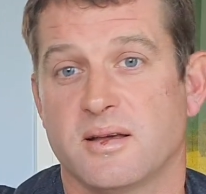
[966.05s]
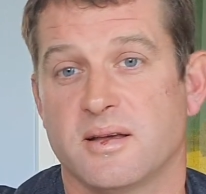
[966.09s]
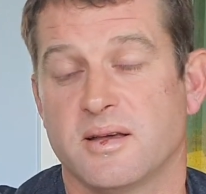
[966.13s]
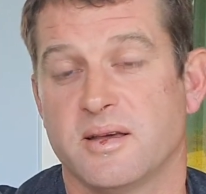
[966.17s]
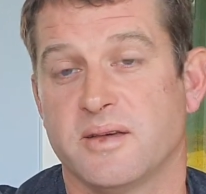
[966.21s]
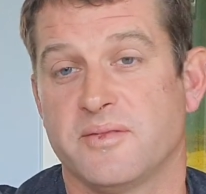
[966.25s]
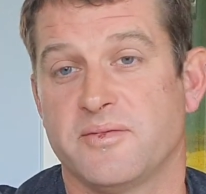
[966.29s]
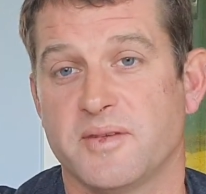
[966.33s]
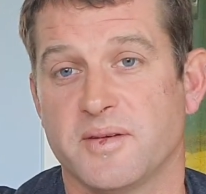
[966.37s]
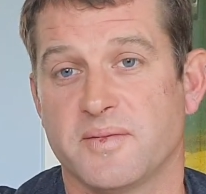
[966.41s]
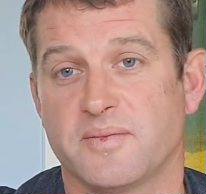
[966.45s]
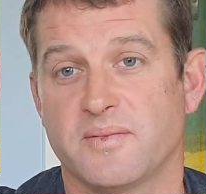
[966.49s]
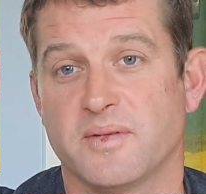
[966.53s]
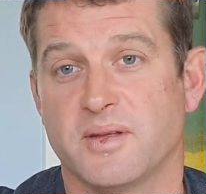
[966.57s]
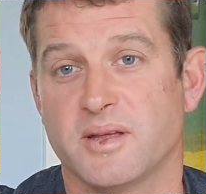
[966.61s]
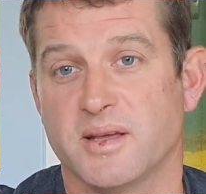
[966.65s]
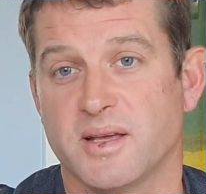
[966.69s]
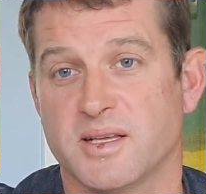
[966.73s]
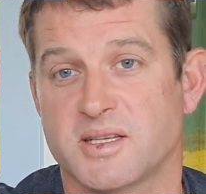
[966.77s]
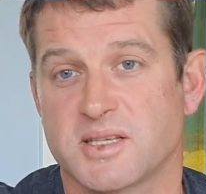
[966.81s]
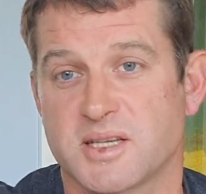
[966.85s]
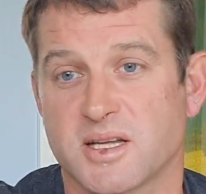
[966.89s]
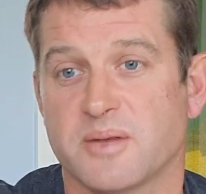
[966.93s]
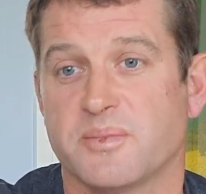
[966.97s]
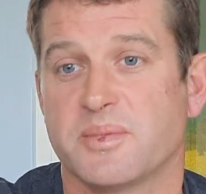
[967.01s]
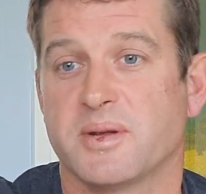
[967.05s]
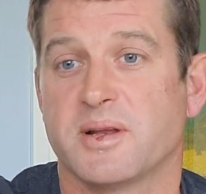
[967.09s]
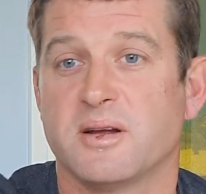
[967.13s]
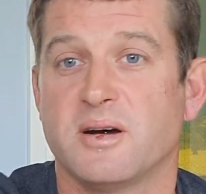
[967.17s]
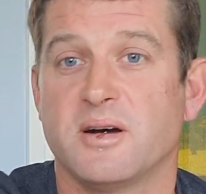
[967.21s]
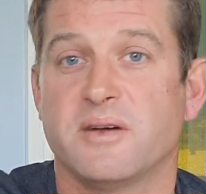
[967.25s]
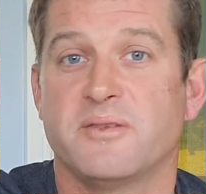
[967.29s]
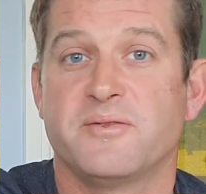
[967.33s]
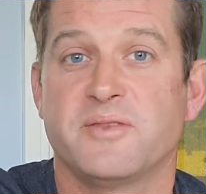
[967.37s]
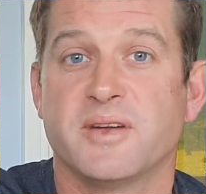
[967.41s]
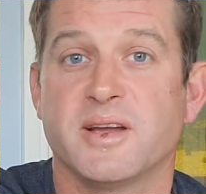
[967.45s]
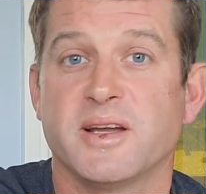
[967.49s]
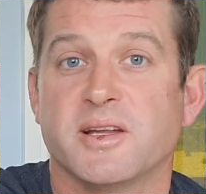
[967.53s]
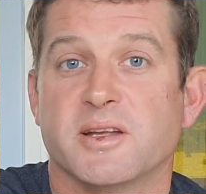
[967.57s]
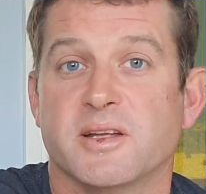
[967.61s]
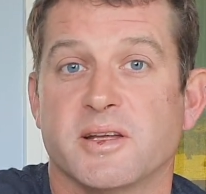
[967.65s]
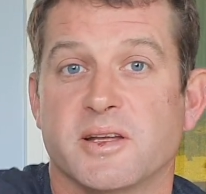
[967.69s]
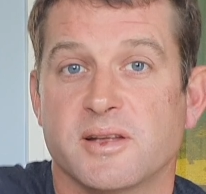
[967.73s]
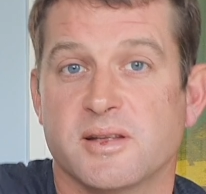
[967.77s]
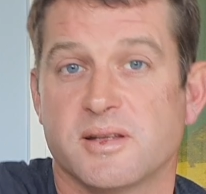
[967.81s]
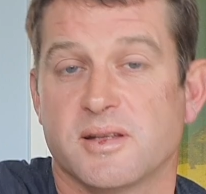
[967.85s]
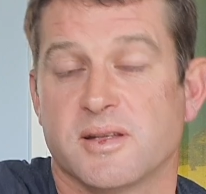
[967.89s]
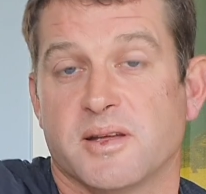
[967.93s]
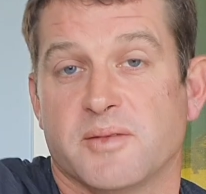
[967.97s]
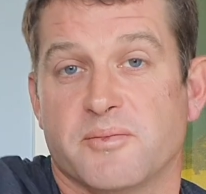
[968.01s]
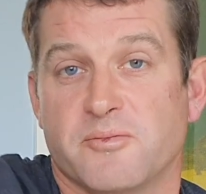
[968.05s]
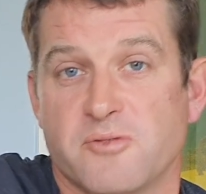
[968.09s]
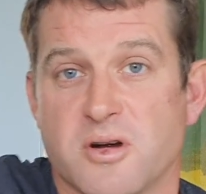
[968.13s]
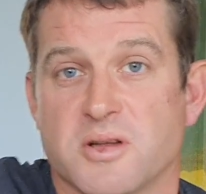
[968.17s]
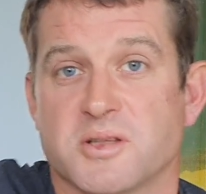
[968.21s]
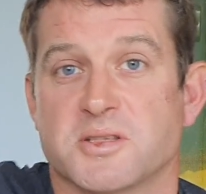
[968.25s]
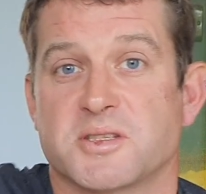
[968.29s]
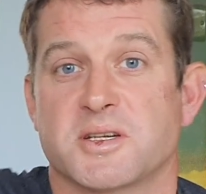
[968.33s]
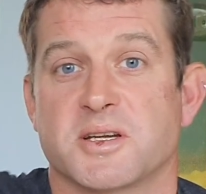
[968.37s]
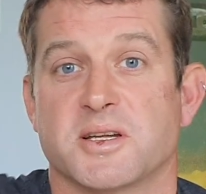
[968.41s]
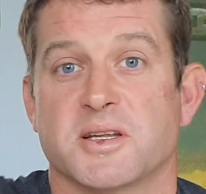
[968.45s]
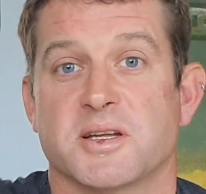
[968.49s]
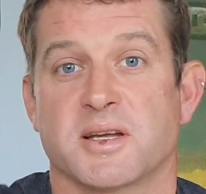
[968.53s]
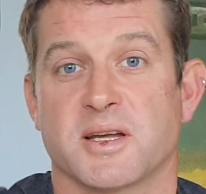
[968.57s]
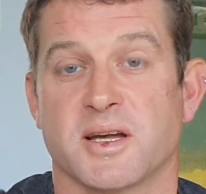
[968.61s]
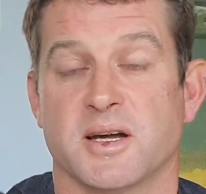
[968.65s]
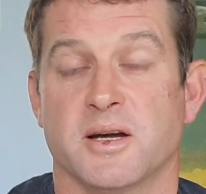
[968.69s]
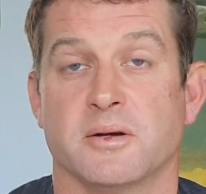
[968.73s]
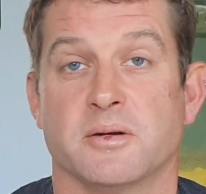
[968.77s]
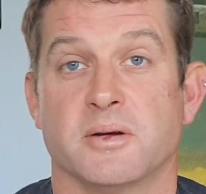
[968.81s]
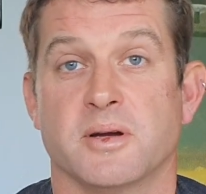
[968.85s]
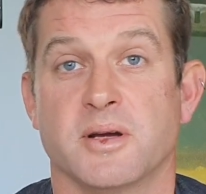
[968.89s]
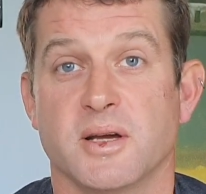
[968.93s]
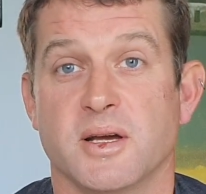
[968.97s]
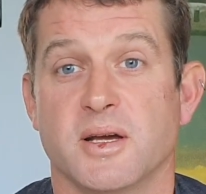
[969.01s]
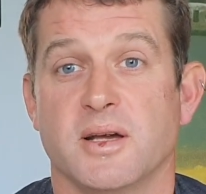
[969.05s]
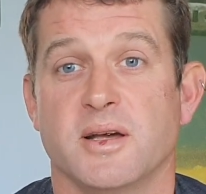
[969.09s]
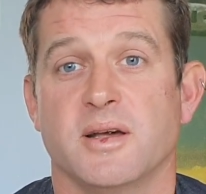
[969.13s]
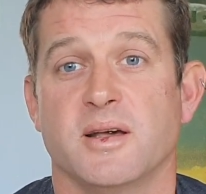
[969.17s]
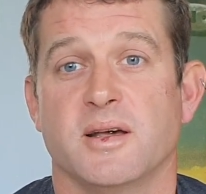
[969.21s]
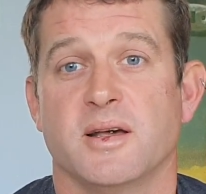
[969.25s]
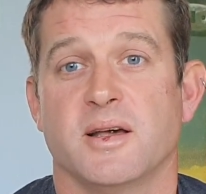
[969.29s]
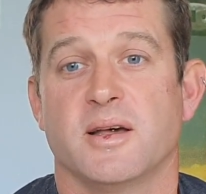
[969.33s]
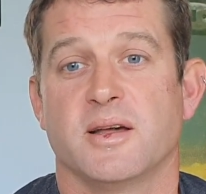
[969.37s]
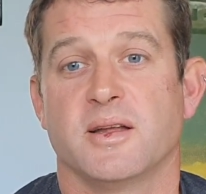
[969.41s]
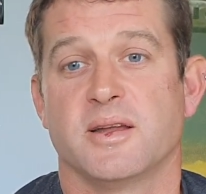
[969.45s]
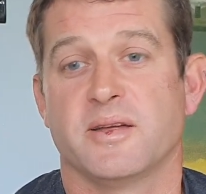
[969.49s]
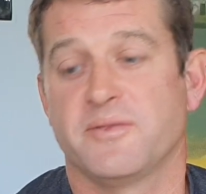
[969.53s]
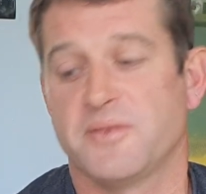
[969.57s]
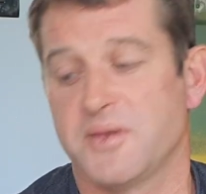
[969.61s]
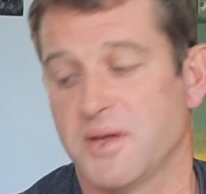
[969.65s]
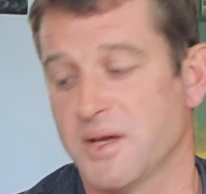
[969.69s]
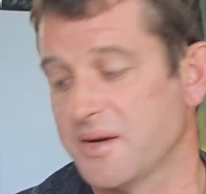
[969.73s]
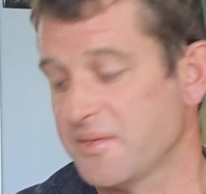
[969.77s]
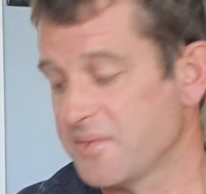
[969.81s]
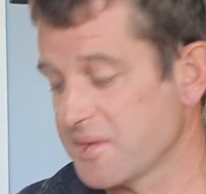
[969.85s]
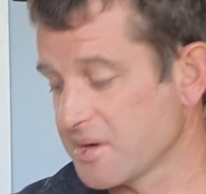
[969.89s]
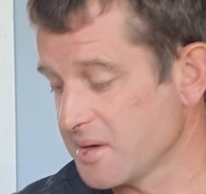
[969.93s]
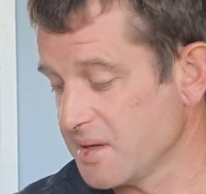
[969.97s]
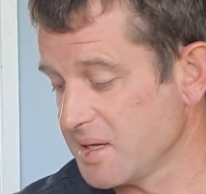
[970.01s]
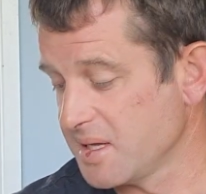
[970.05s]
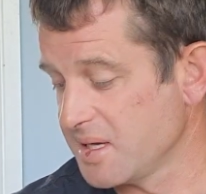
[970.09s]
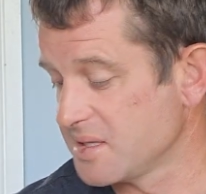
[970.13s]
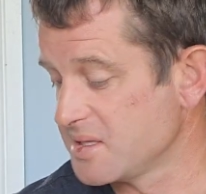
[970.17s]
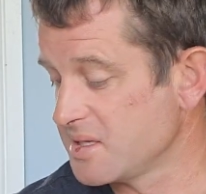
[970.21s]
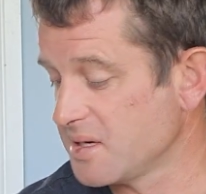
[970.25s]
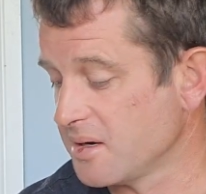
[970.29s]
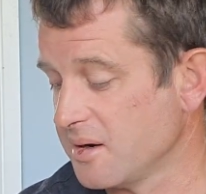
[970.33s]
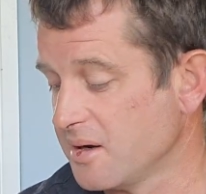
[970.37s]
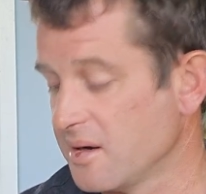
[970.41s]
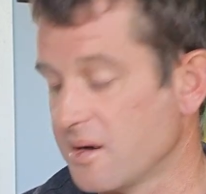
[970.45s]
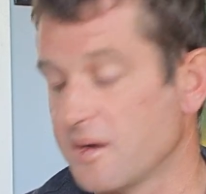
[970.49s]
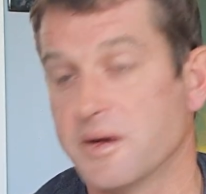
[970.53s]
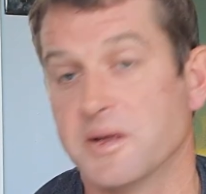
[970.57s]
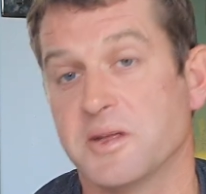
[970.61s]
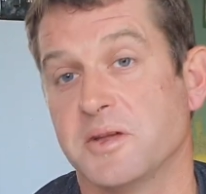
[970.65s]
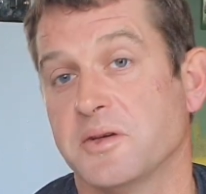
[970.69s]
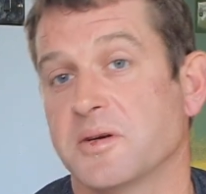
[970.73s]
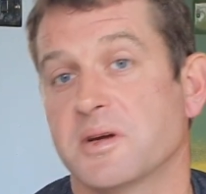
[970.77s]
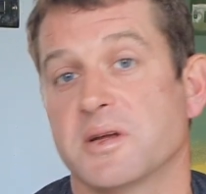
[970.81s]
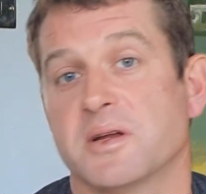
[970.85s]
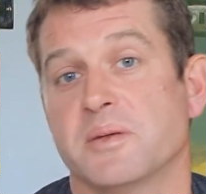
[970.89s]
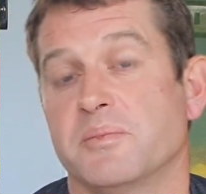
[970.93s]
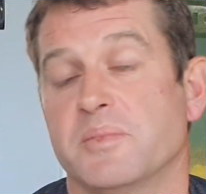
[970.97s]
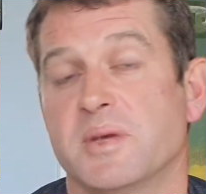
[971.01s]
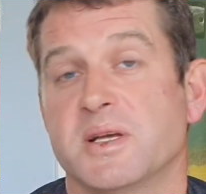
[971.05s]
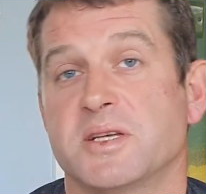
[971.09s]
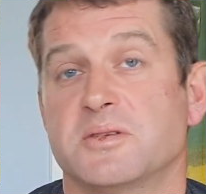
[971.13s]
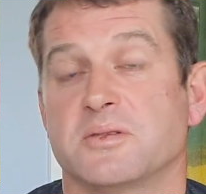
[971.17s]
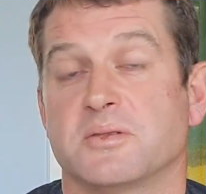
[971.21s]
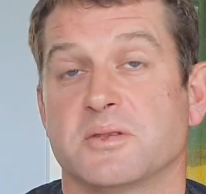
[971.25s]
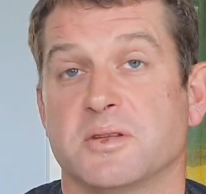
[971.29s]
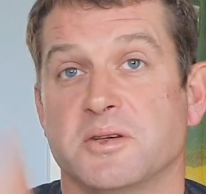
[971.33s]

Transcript: It's going to be like feeding. Your rod's going to go, and if you haven't got that tight line, you're going to miss all.